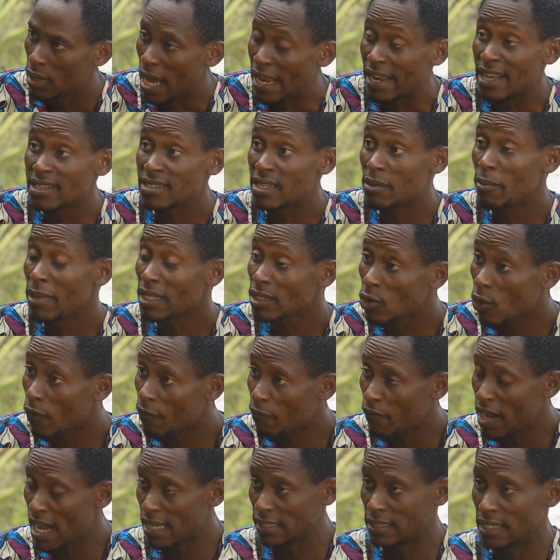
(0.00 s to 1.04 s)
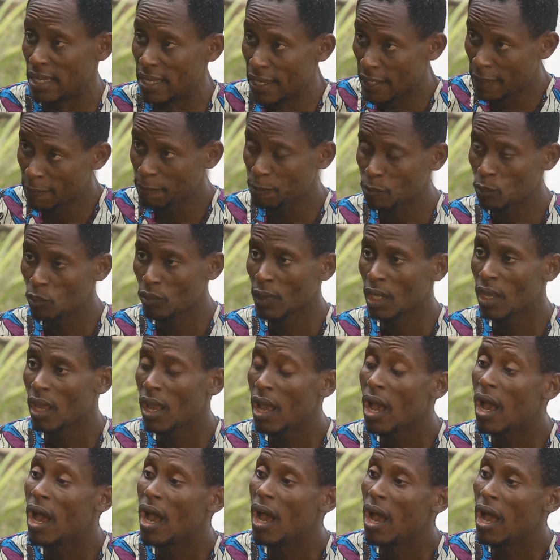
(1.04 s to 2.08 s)
And as a matter of fact,
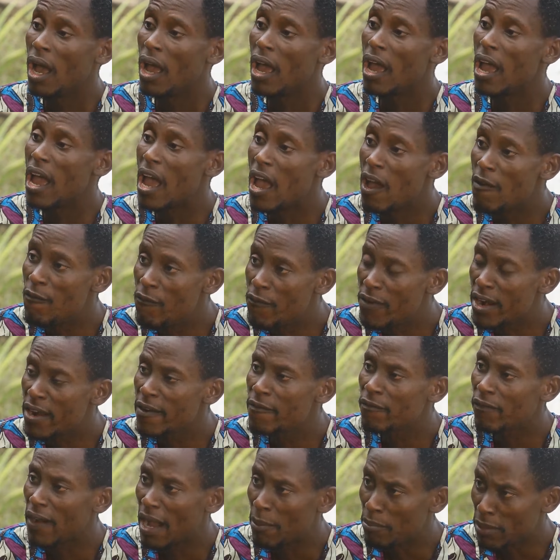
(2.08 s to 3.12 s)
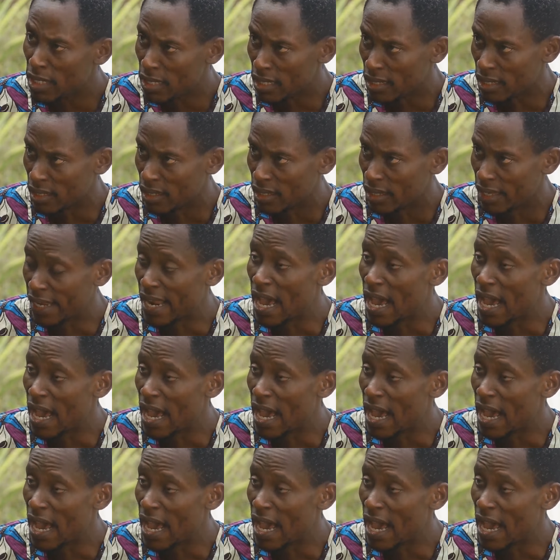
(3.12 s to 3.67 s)
every family